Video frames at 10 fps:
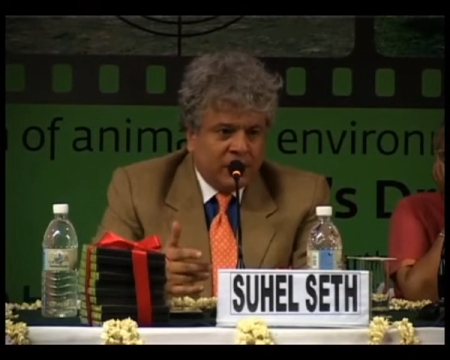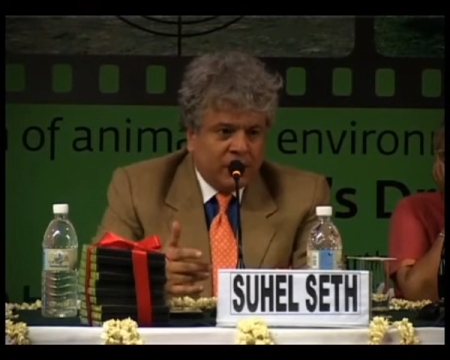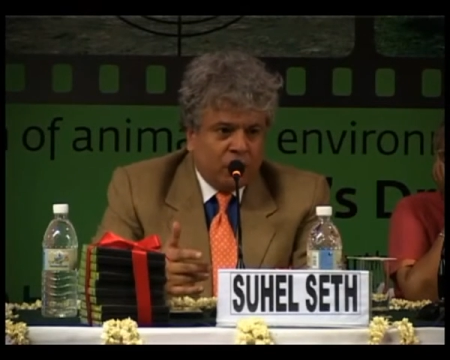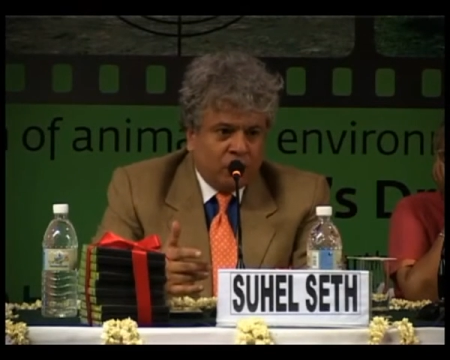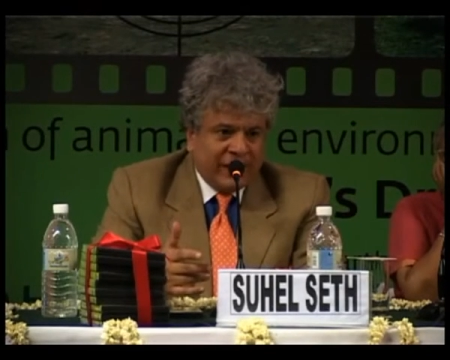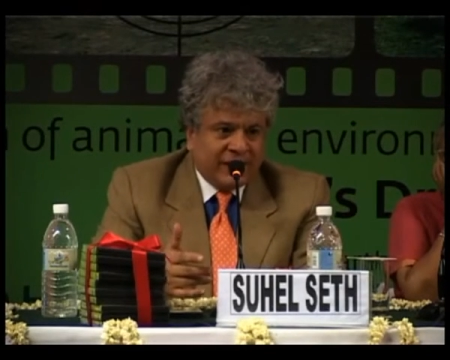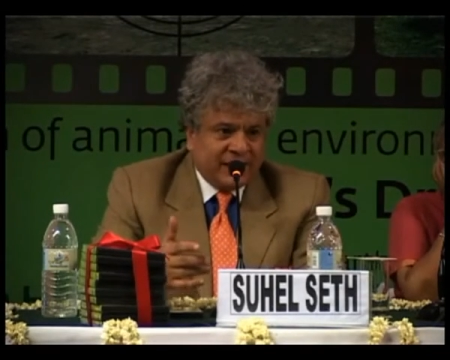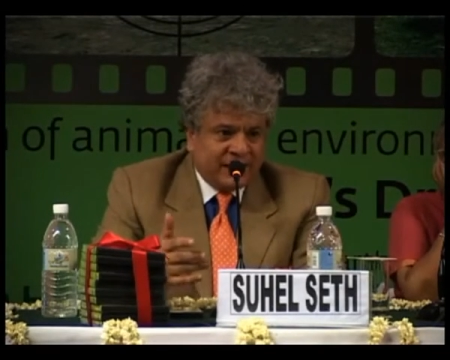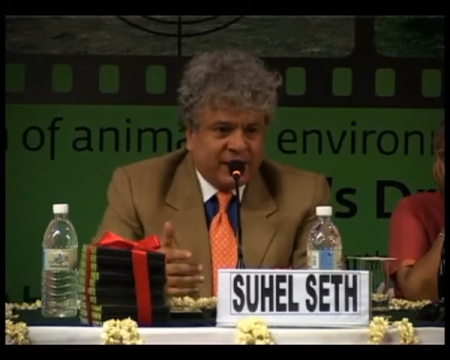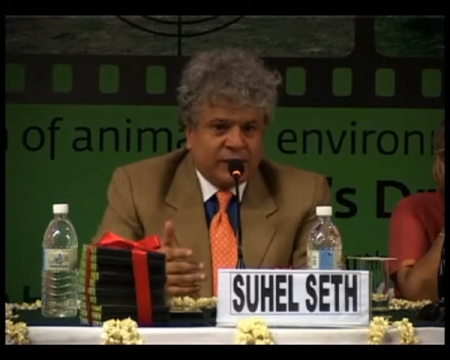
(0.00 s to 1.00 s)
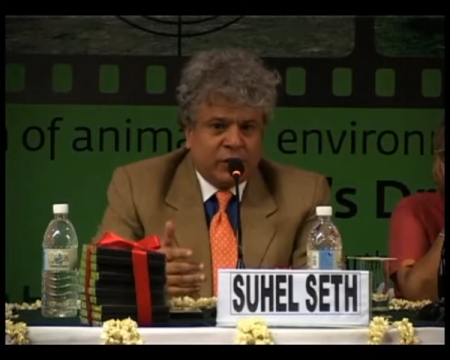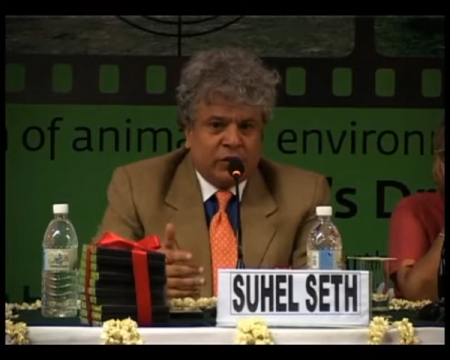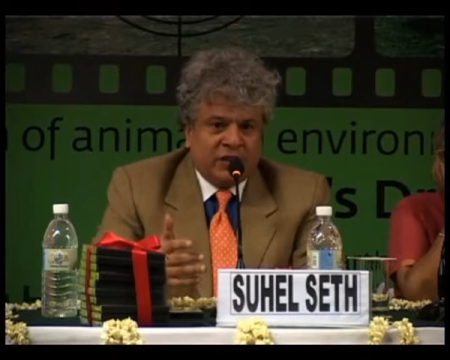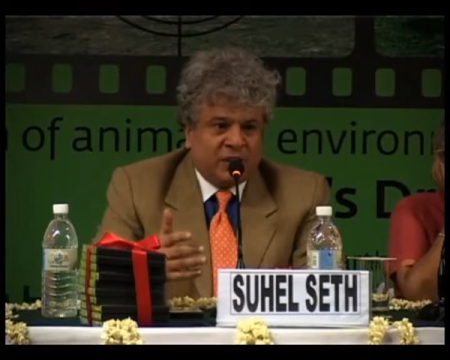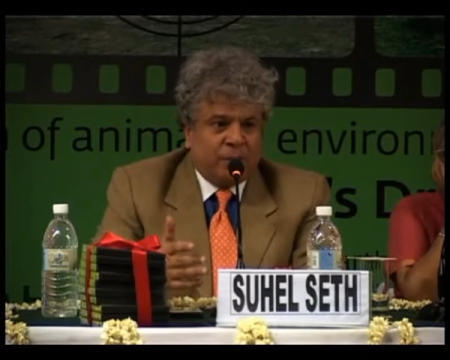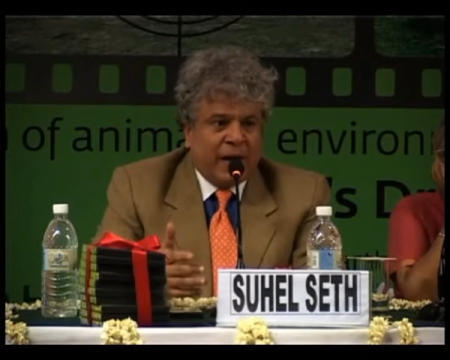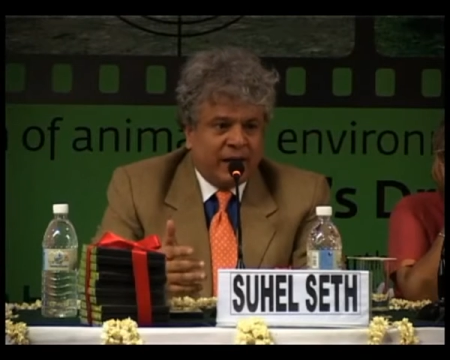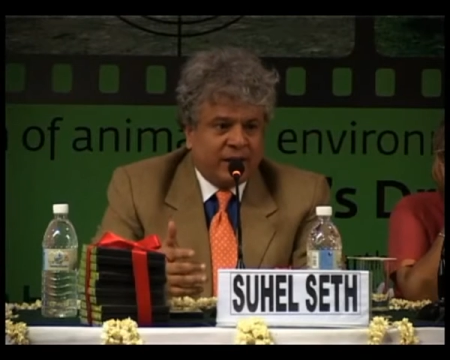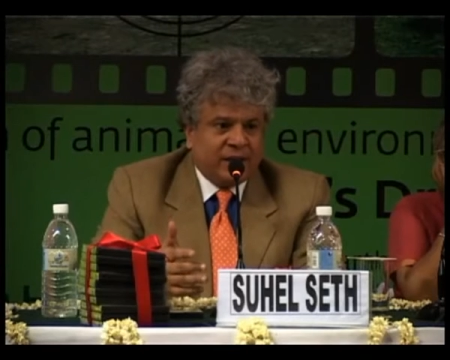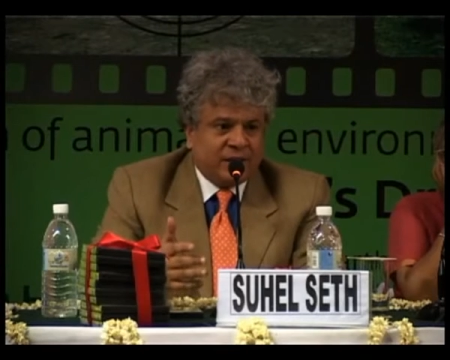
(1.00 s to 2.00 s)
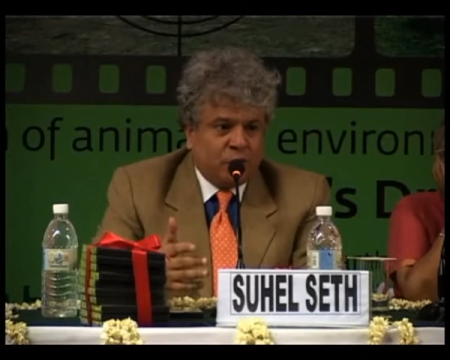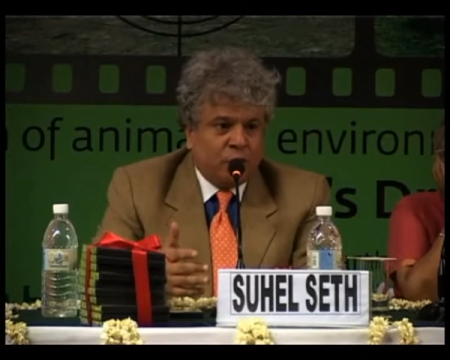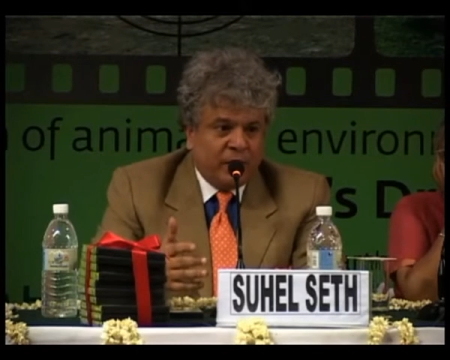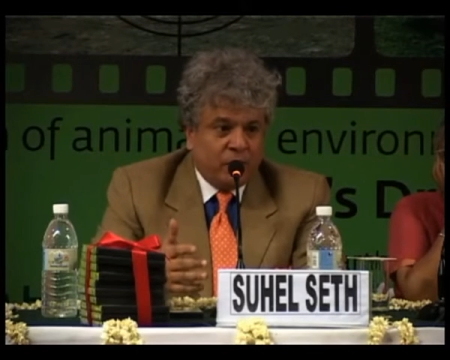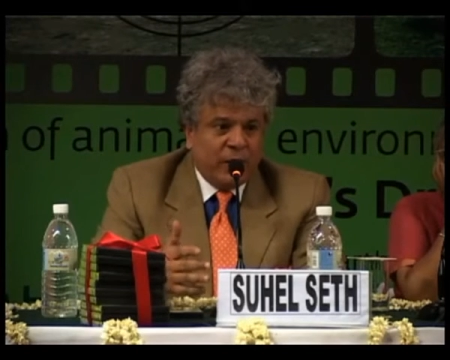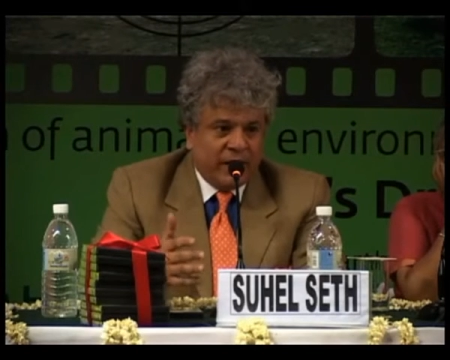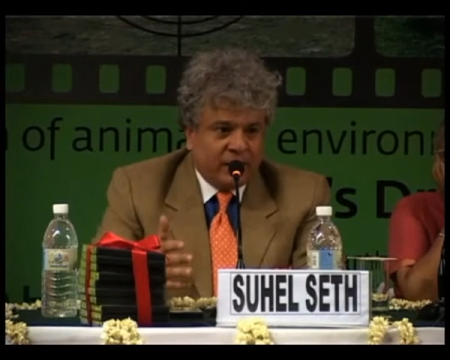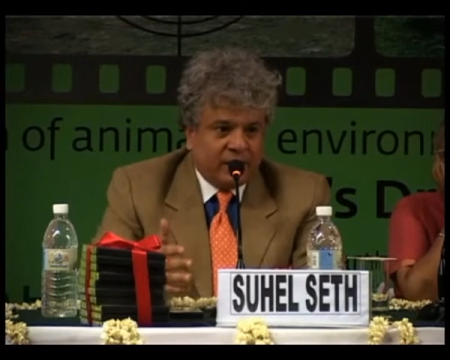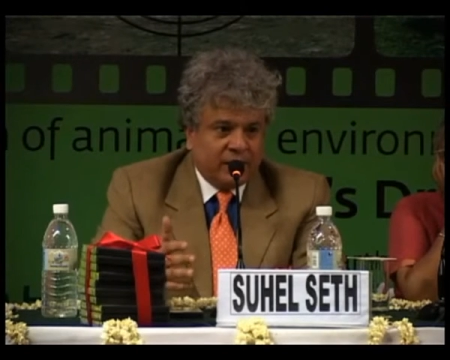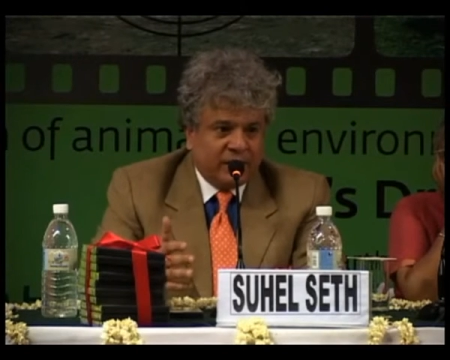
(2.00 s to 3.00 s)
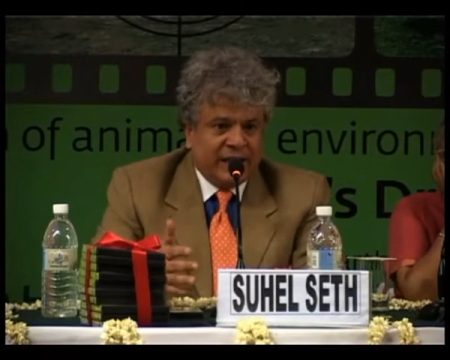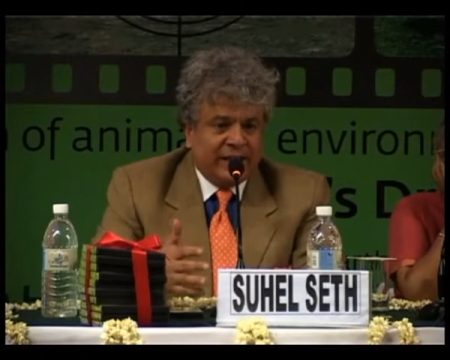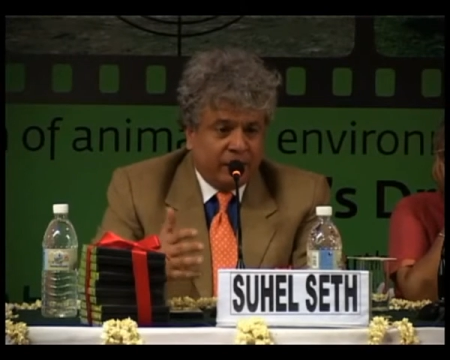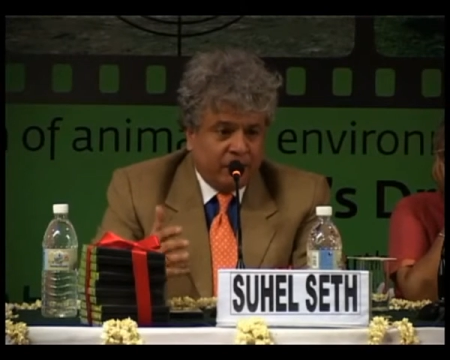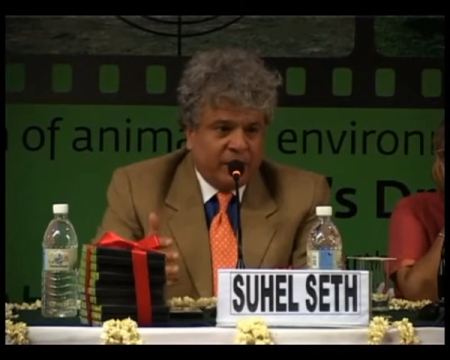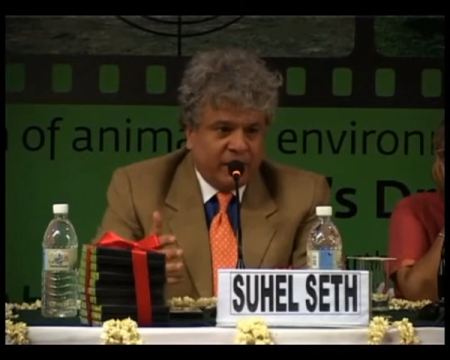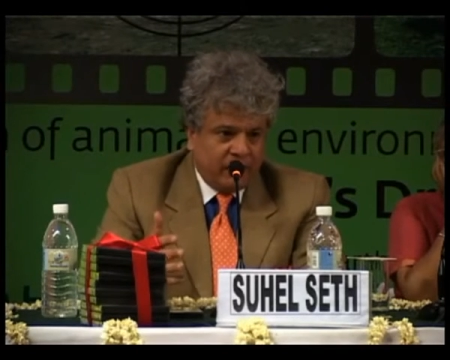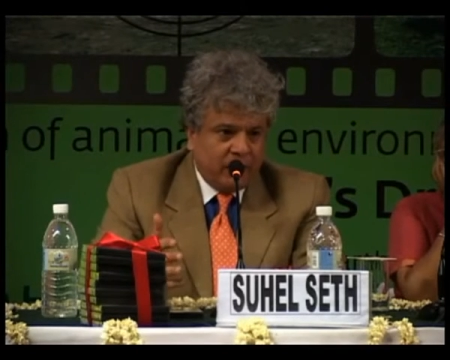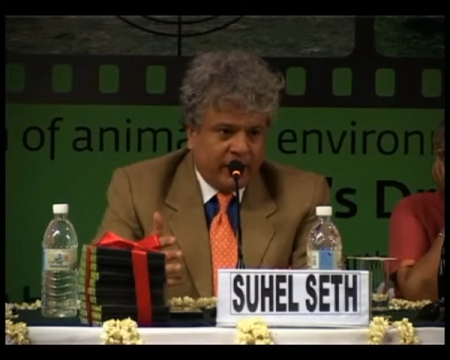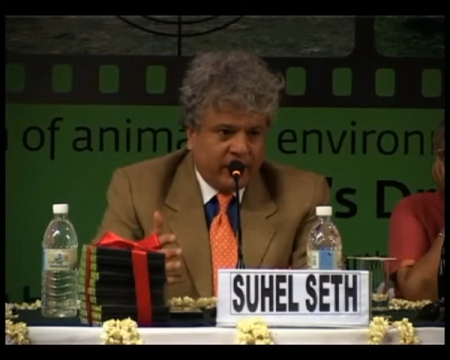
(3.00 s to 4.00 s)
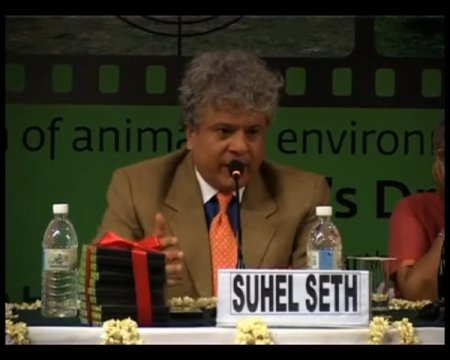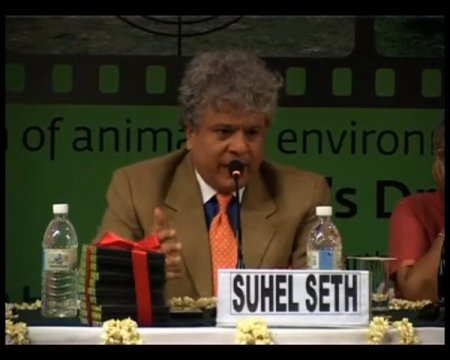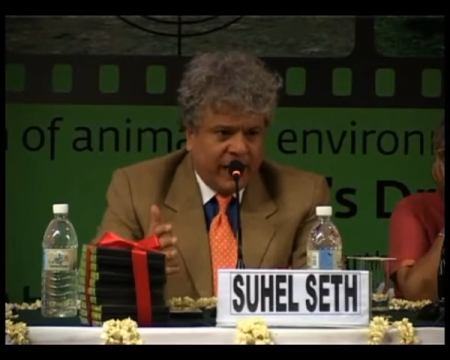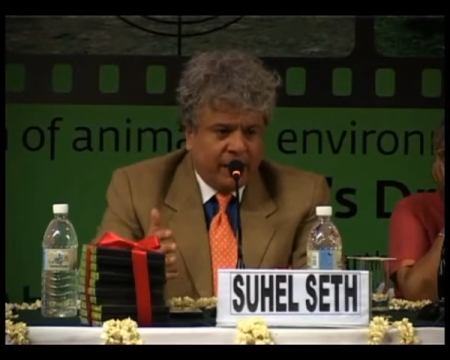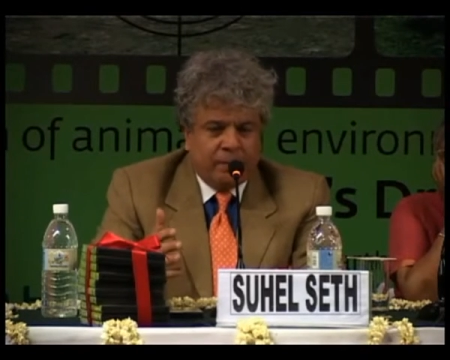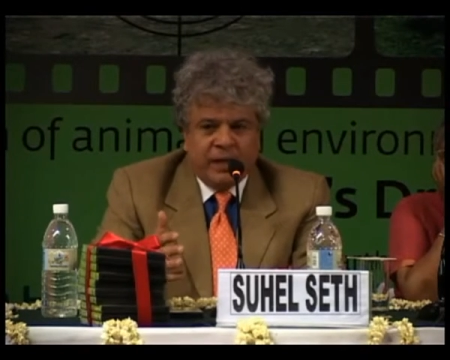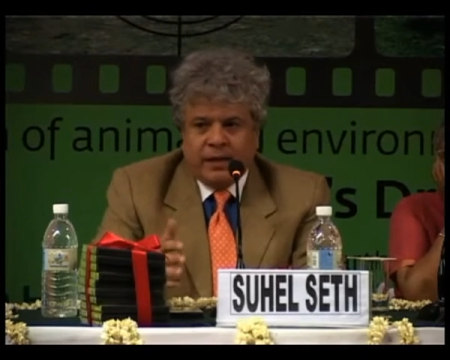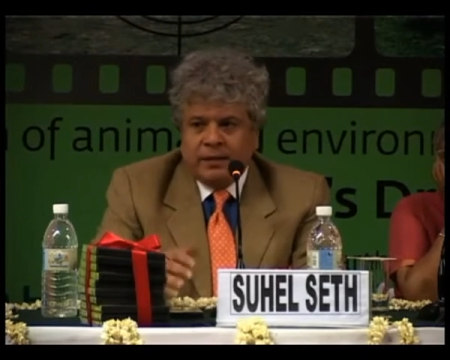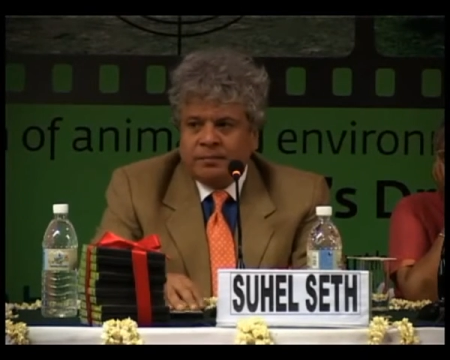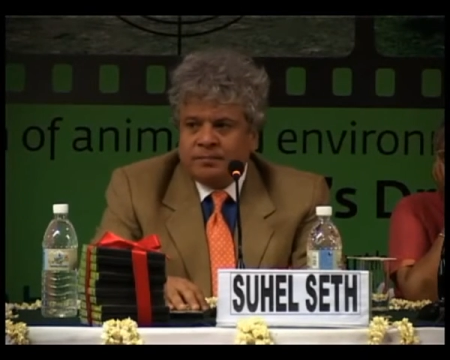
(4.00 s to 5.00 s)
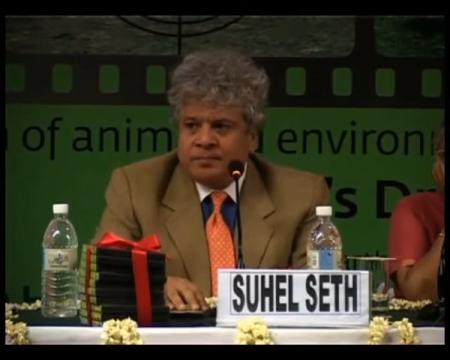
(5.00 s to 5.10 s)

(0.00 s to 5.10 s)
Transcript: you know, existence on this planet is going to be weakened, then there will be an awakening. A. B.